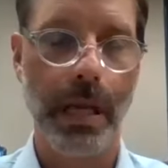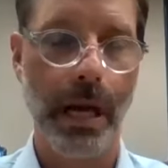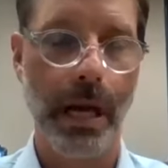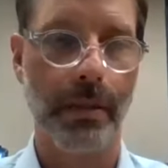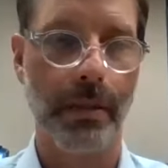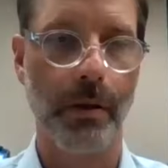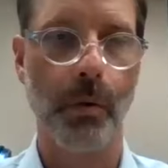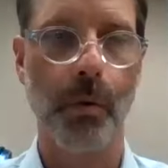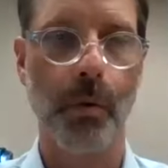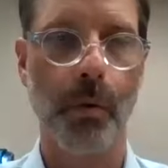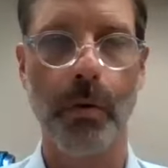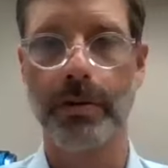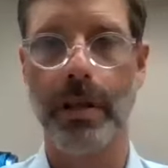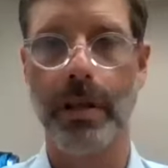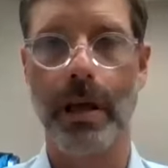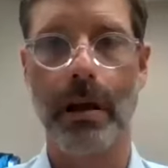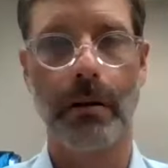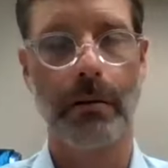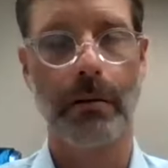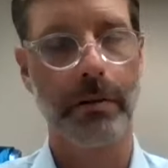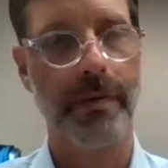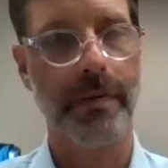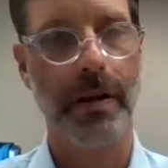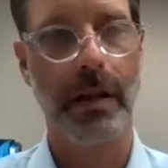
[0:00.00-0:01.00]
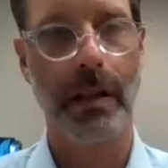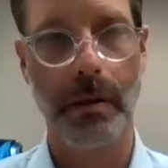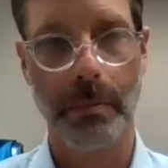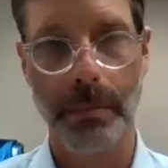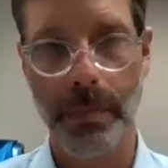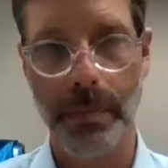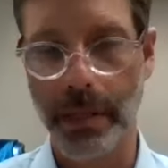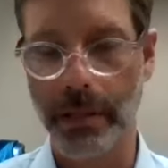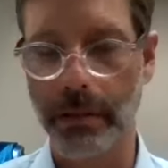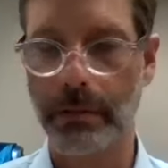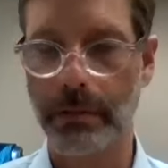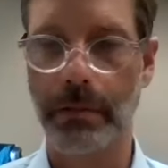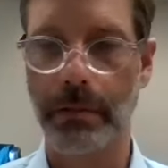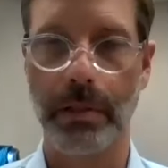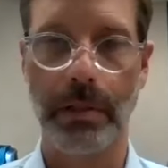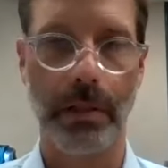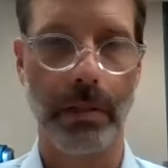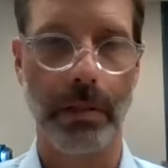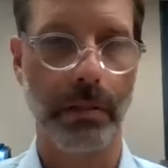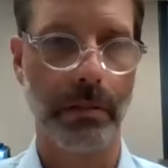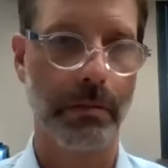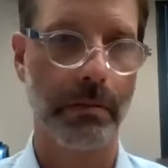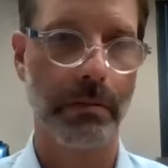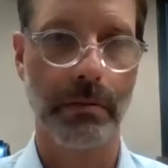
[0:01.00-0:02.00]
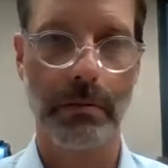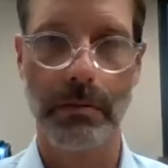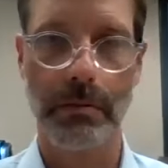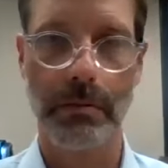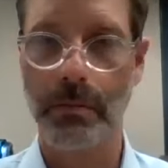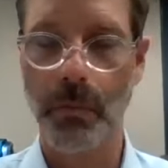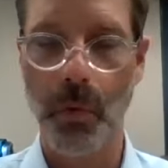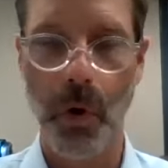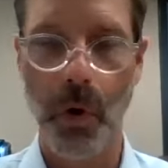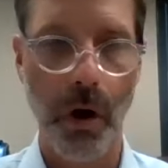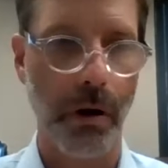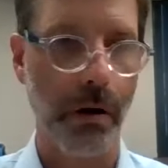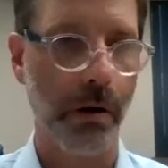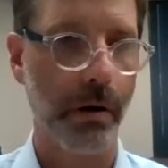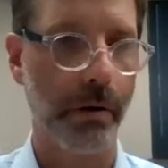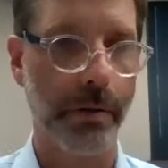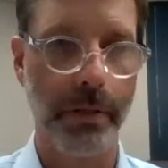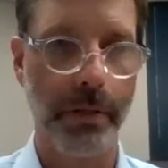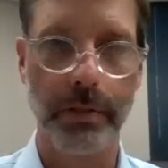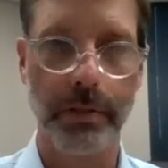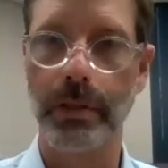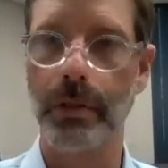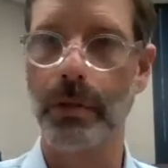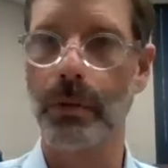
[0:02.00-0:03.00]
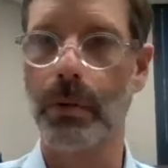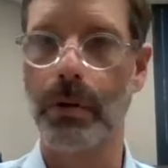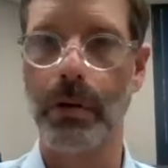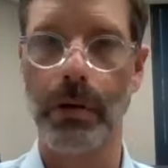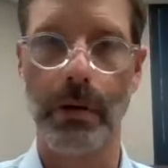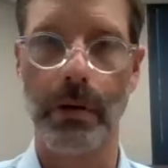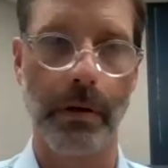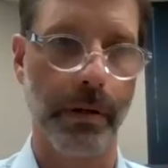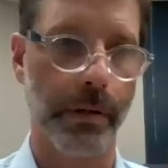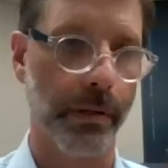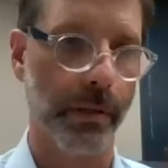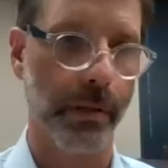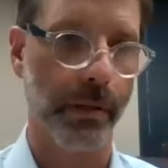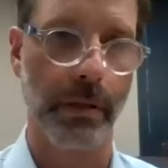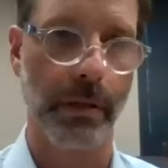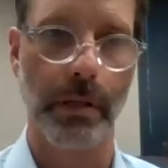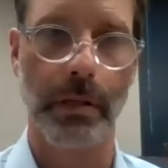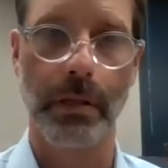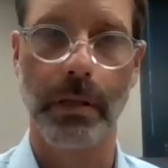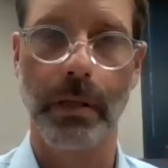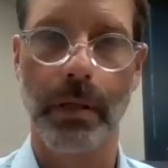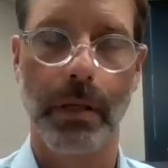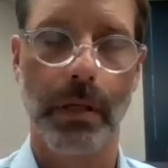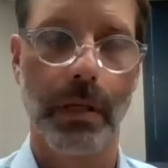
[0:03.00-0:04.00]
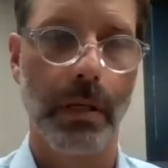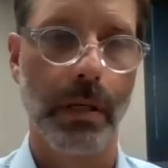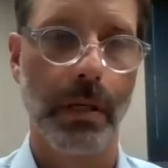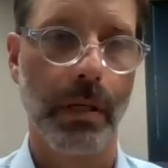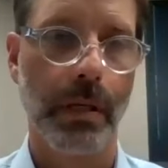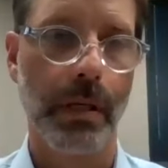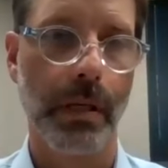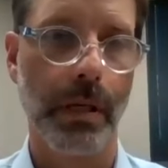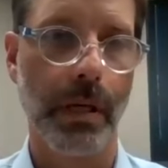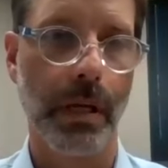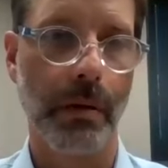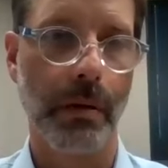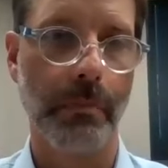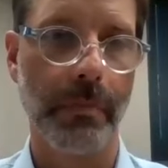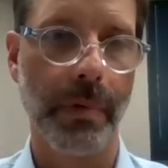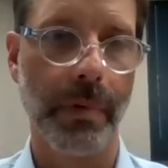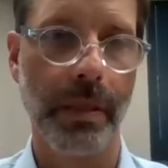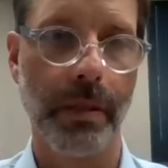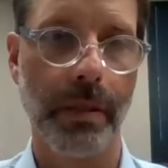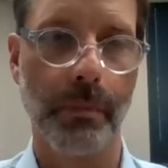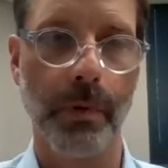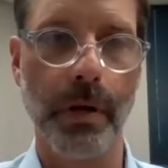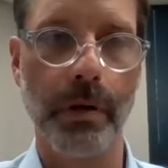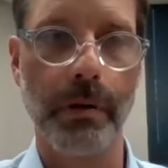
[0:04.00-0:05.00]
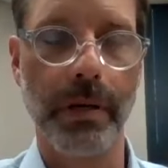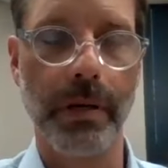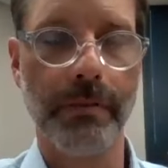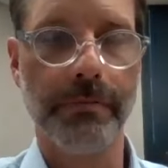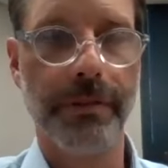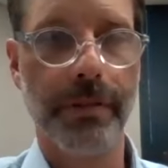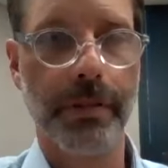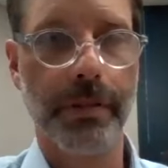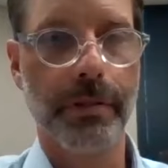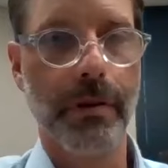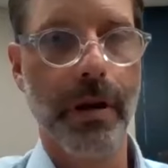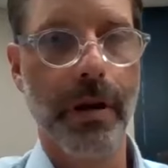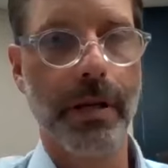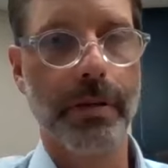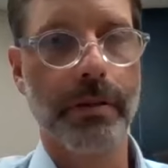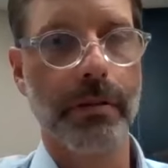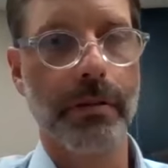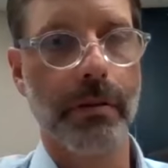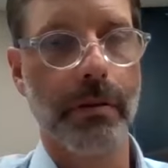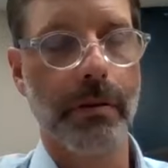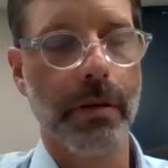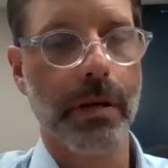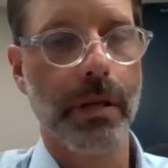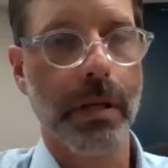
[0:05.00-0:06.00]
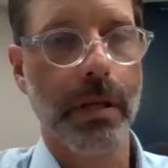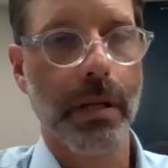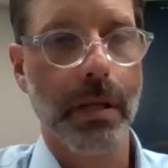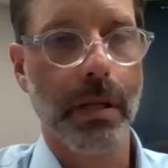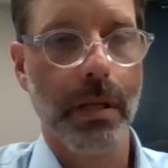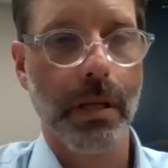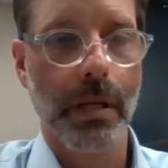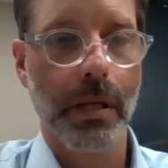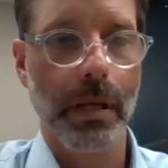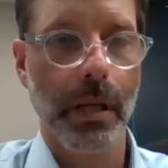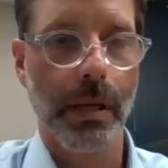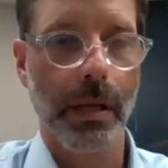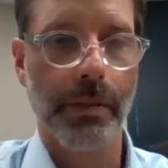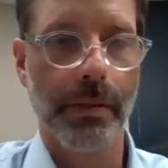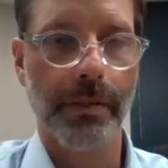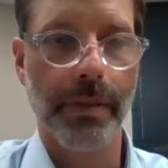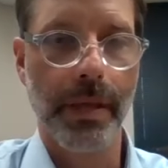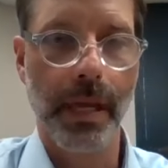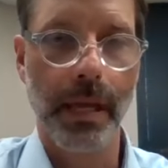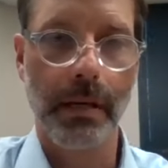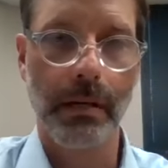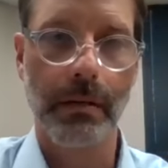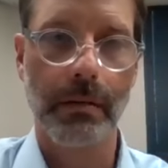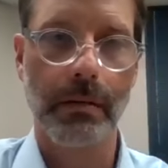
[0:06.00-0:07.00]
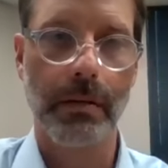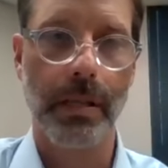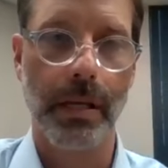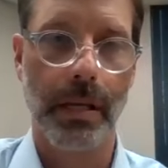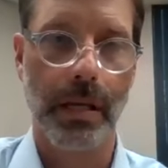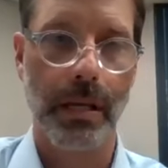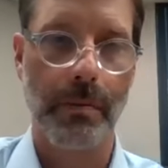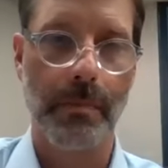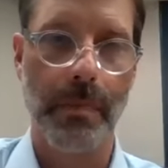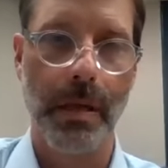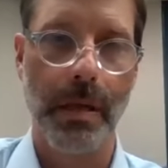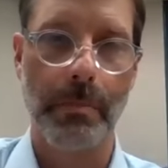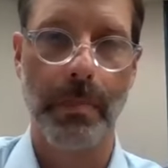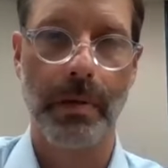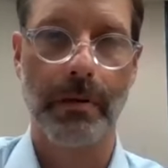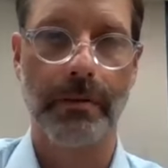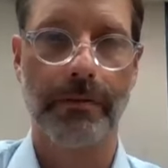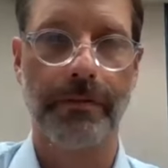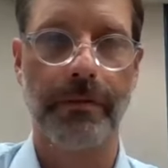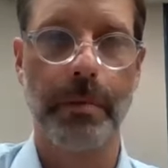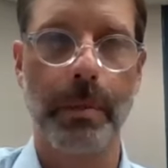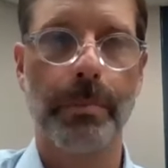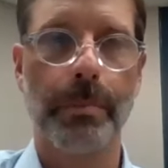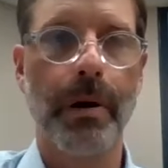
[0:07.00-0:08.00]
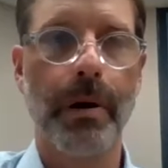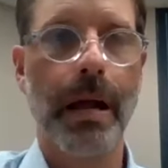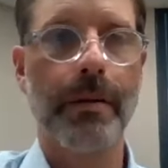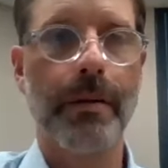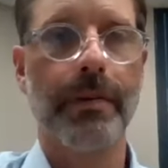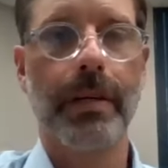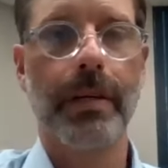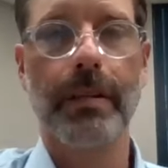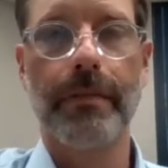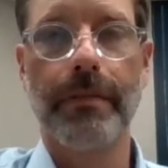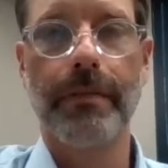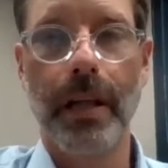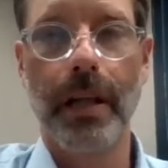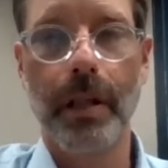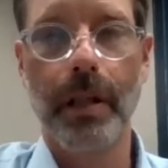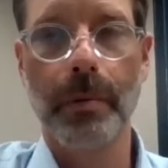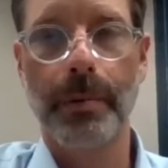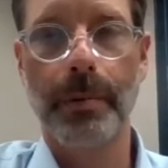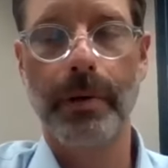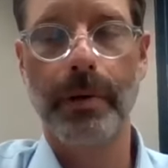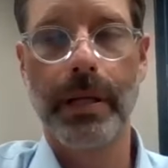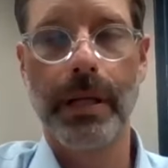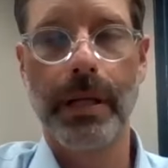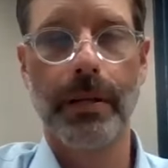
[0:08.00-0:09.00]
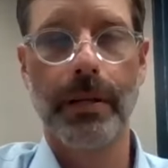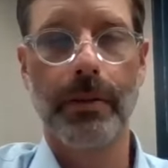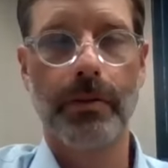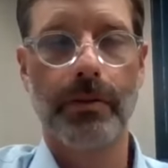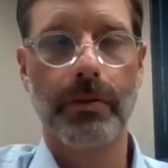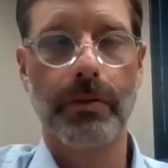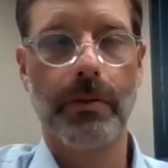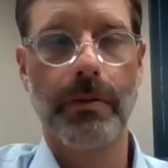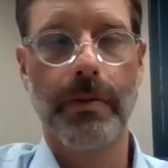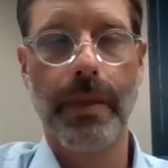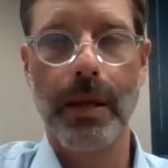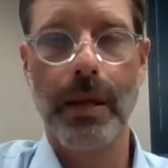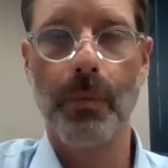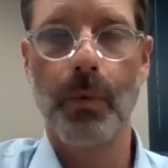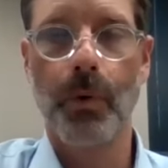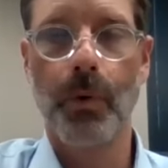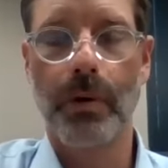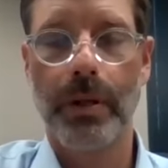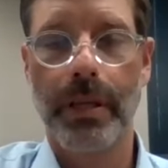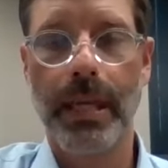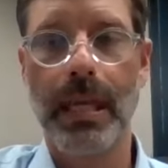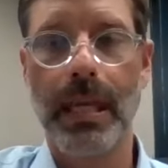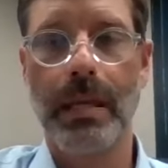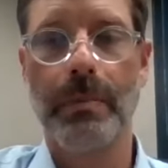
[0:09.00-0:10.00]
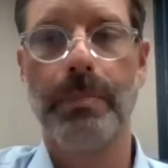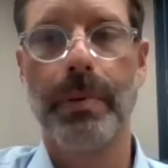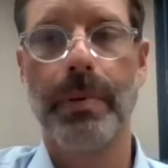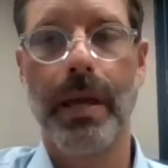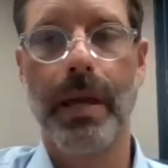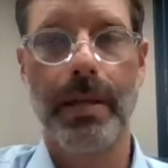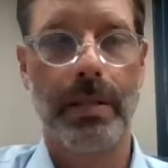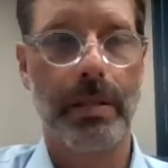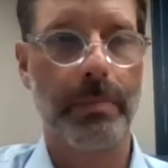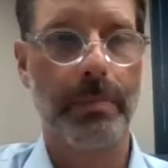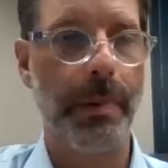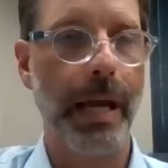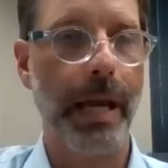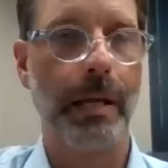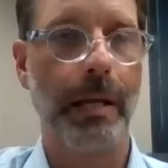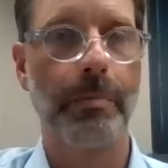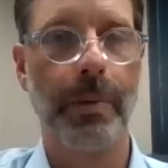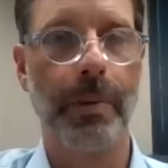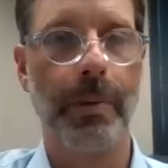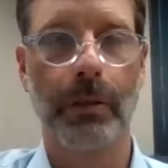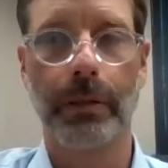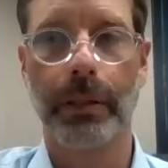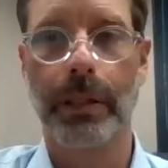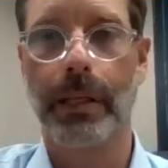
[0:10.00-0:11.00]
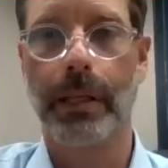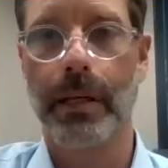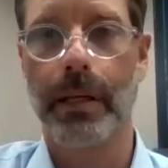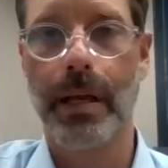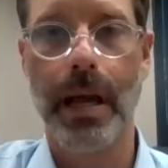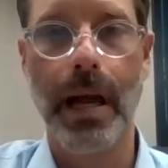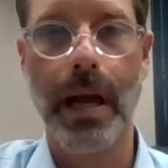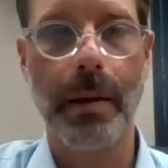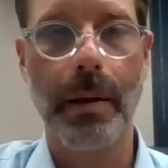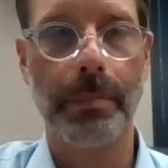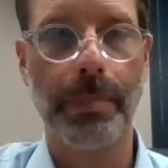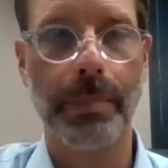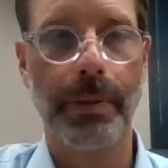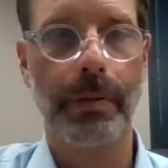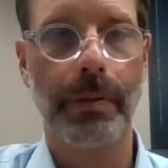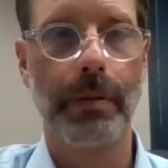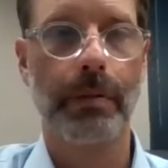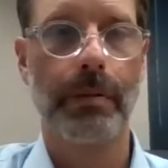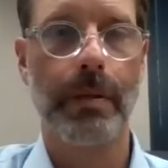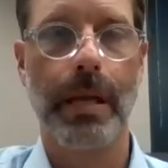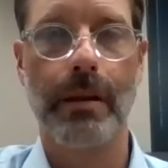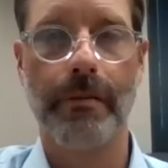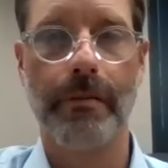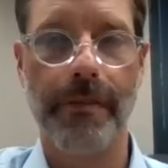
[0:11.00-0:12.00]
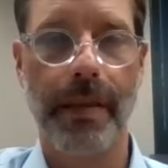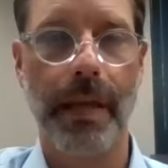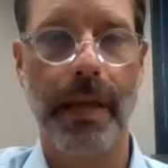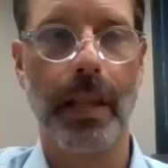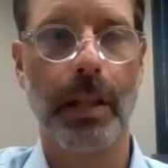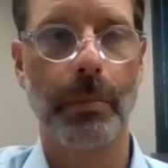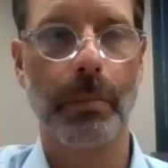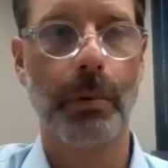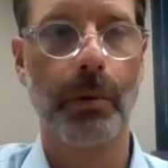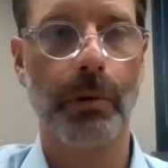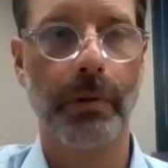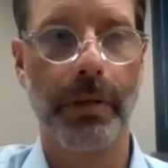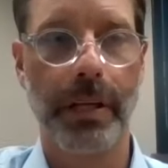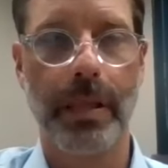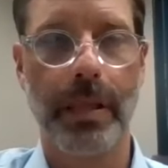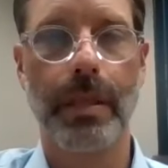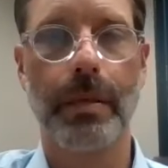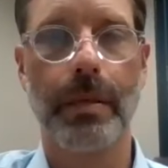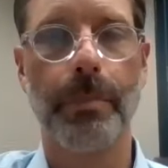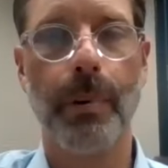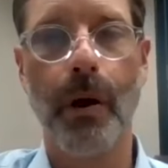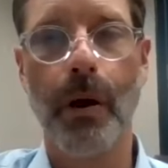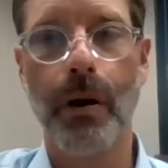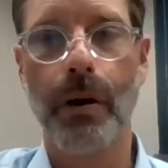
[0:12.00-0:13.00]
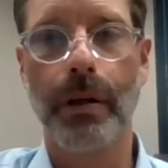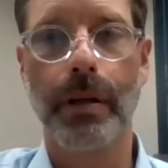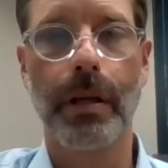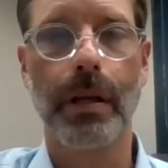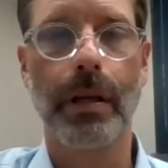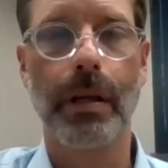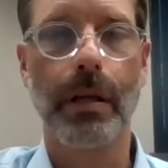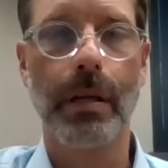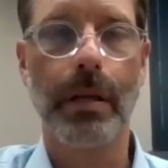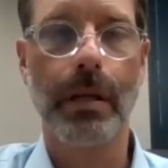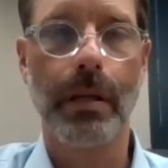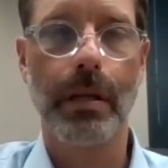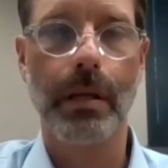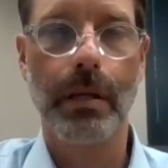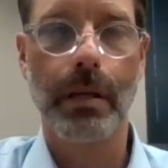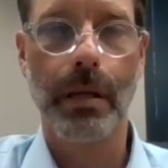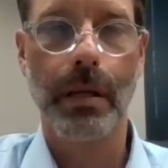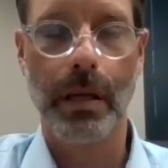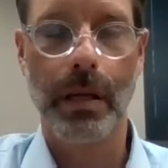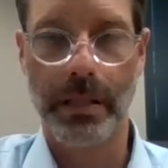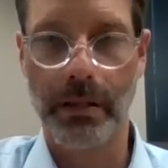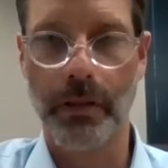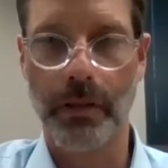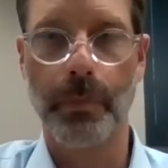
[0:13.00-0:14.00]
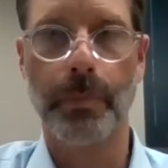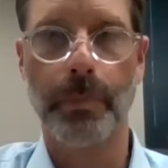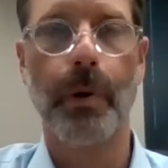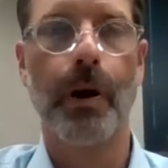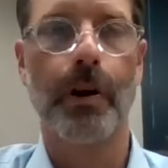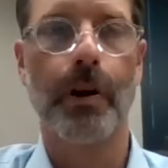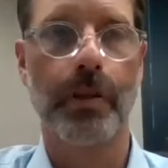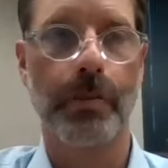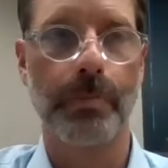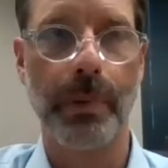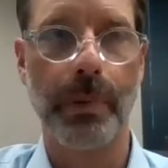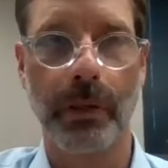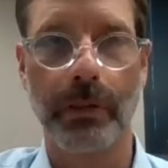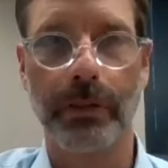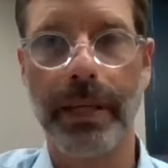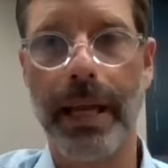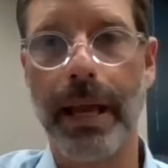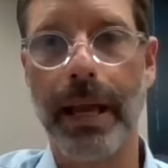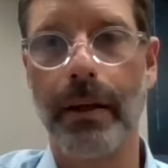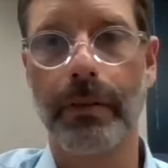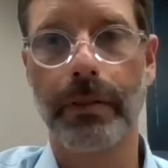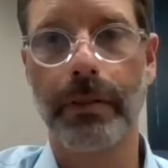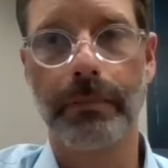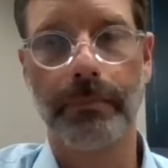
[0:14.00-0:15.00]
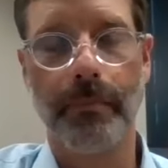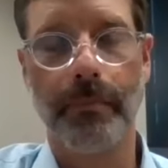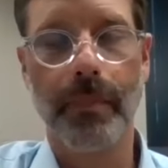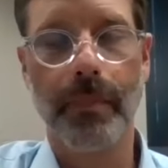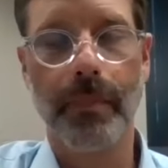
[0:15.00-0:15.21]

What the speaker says: kind of the horizontal development, the water and the sewer and the road infrastructure. And then the commitment from the private developer is they will keep a spec building up and available in the park until the park's built out.